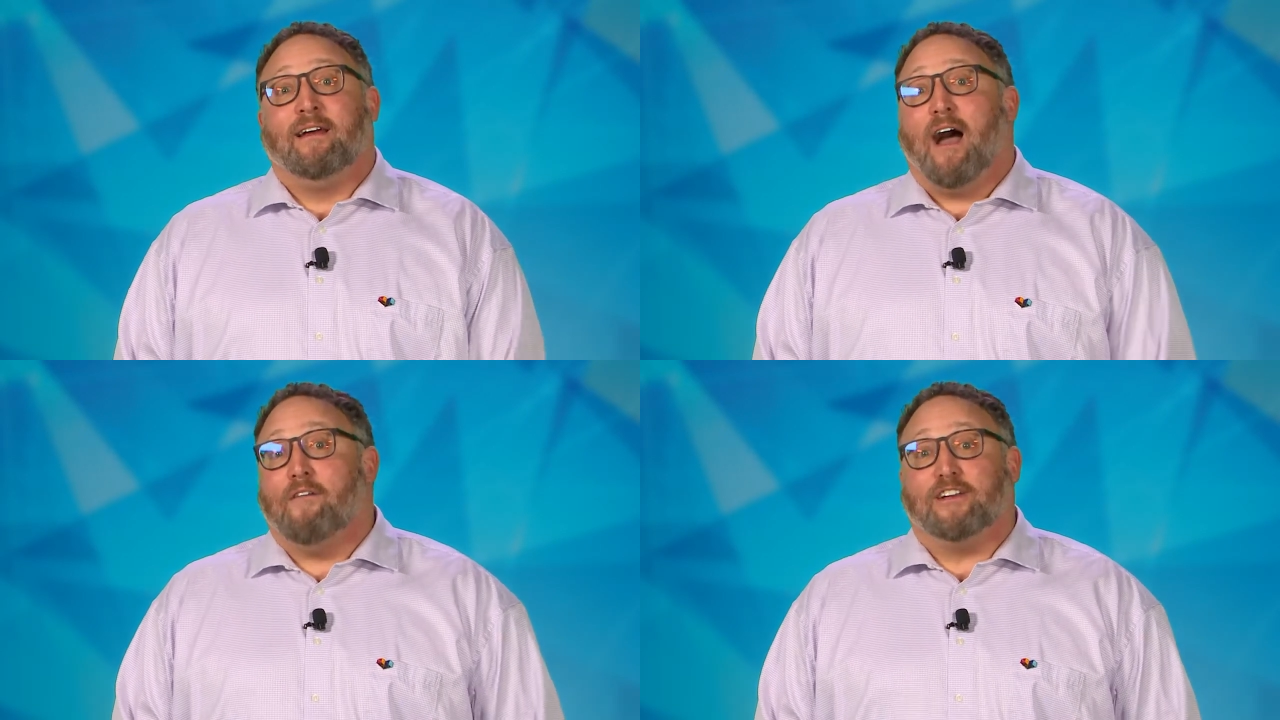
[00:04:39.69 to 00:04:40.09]

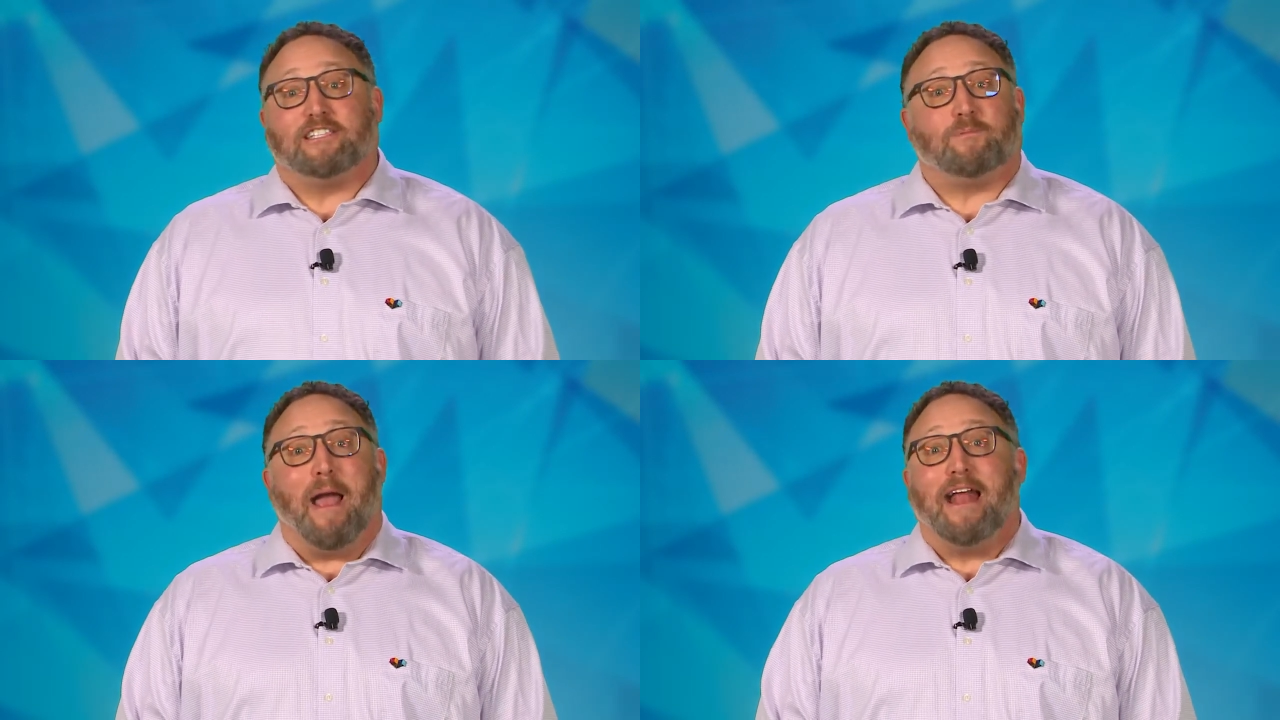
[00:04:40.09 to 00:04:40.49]
of
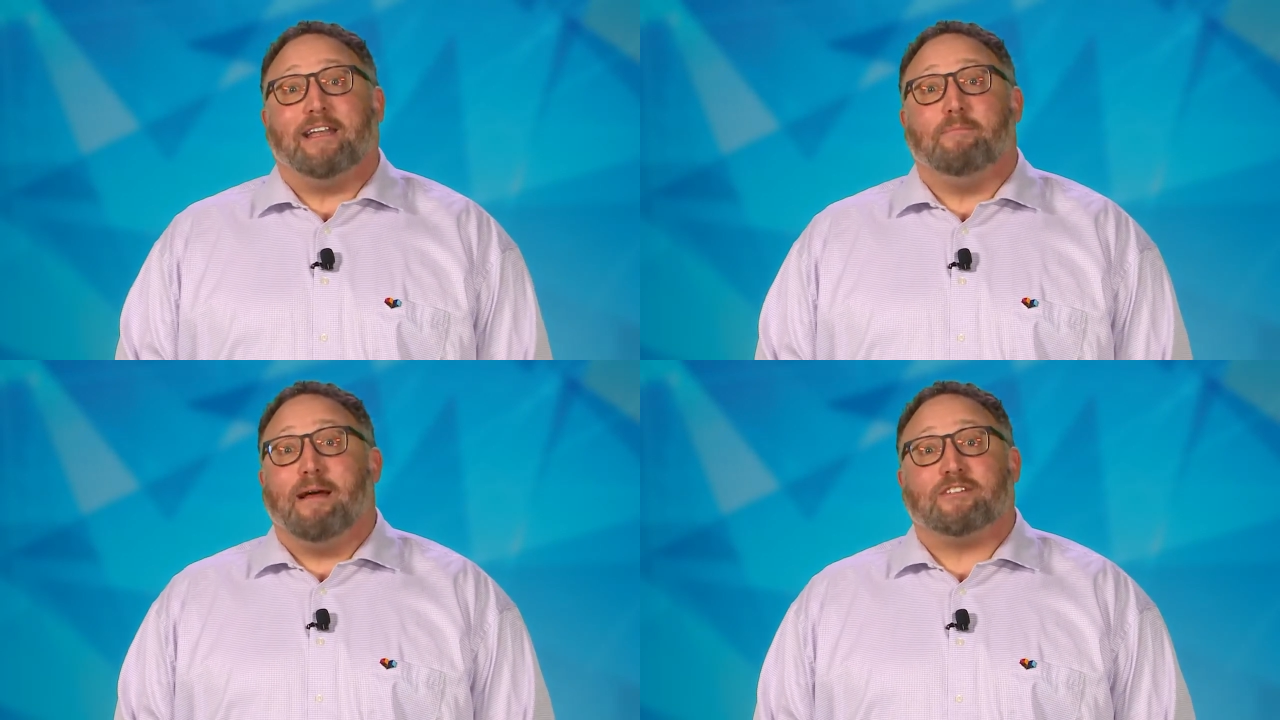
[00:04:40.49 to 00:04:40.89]

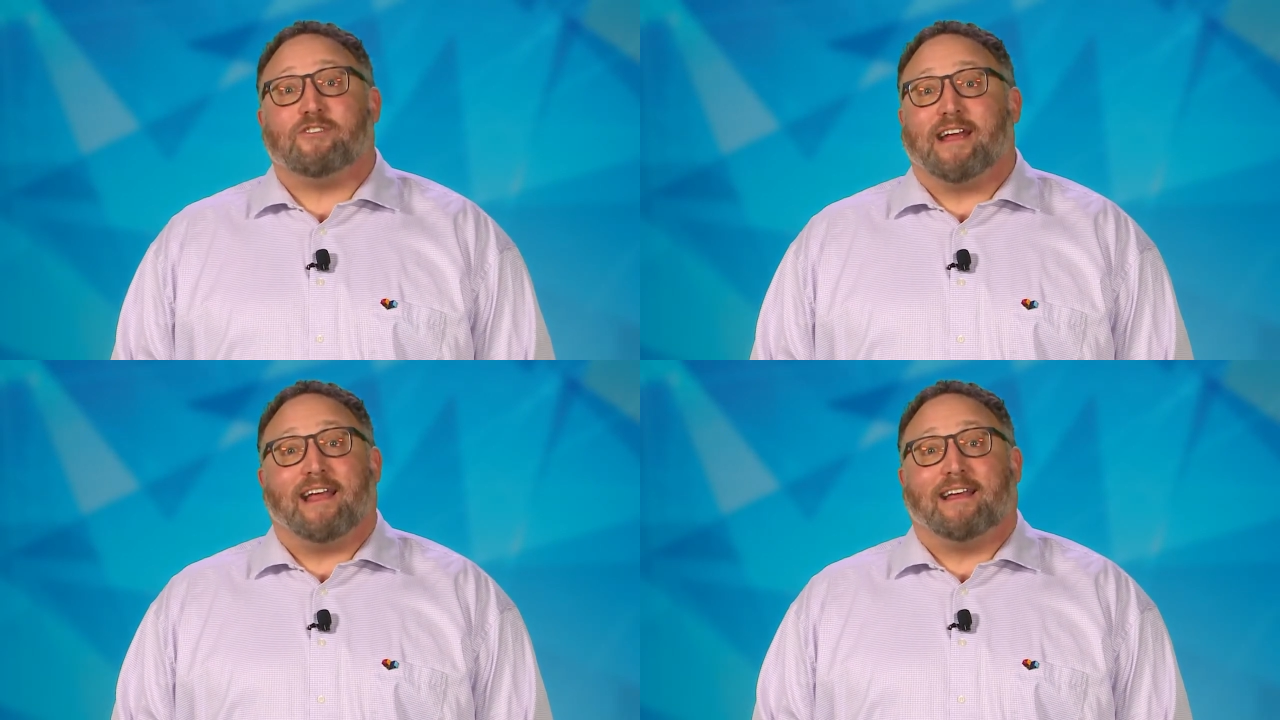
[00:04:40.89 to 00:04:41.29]
expanded
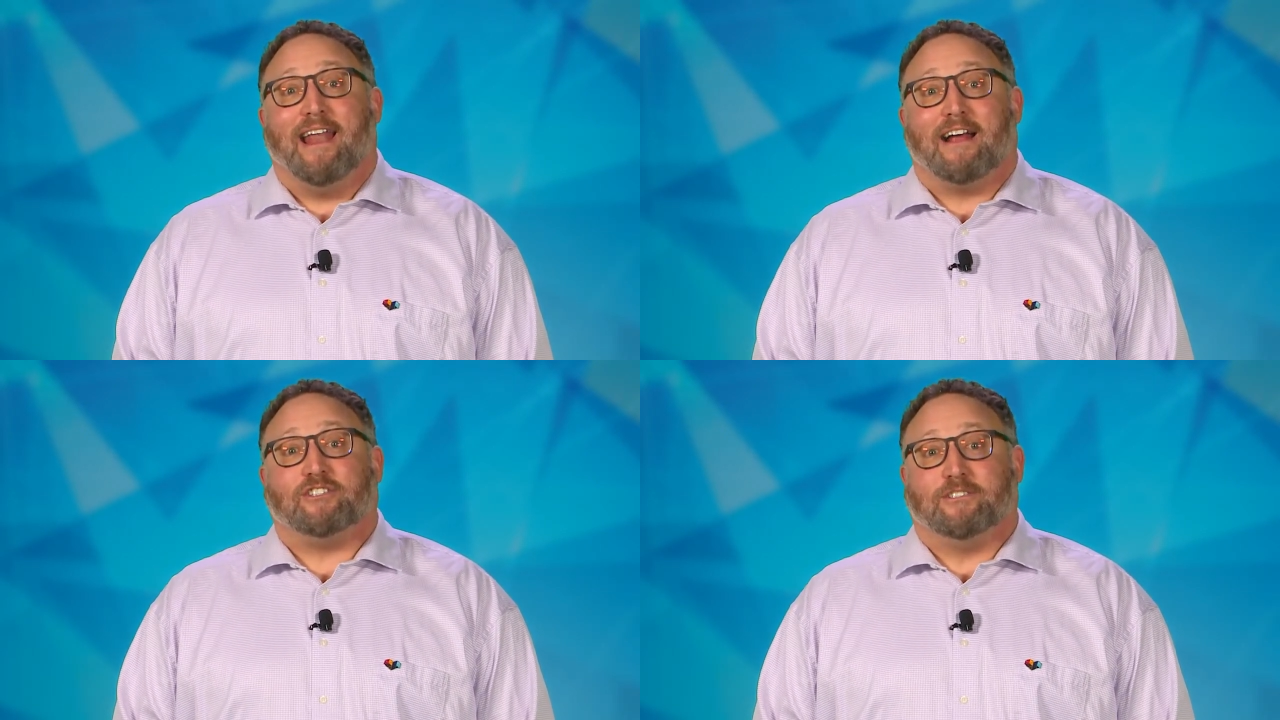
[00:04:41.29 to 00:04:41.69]
mentoring and
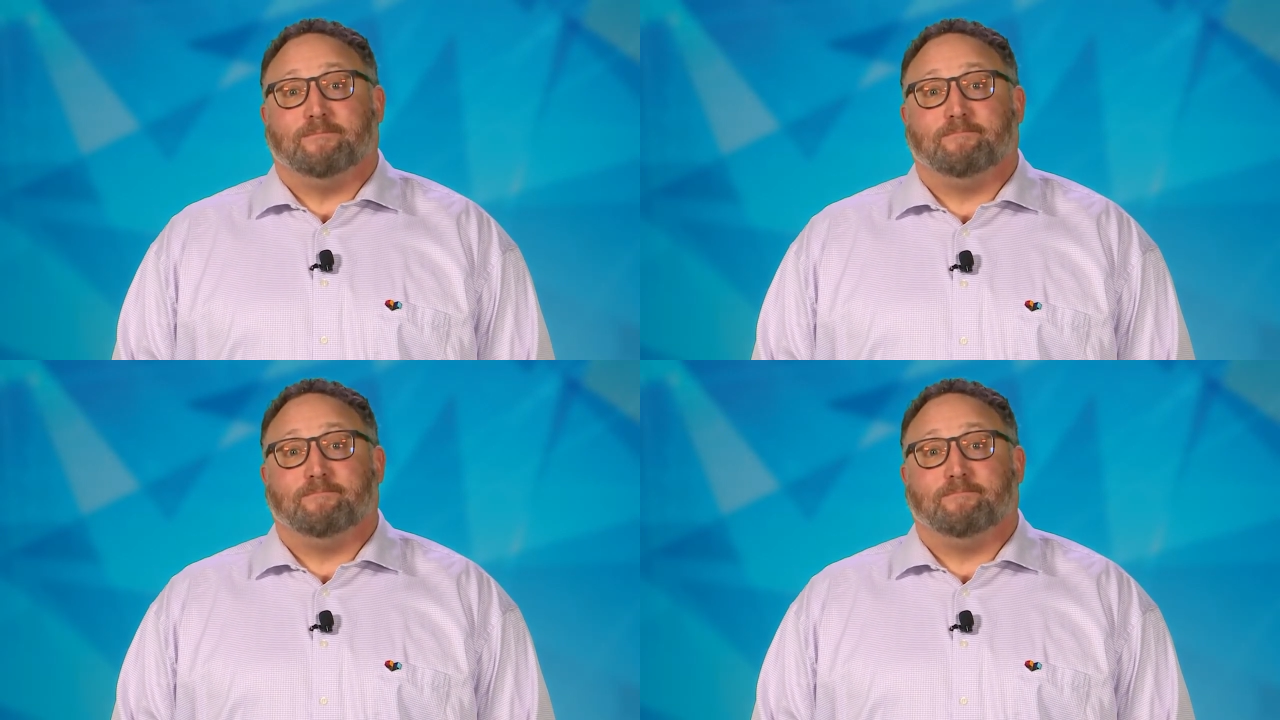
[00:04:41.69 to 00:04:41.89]
connection.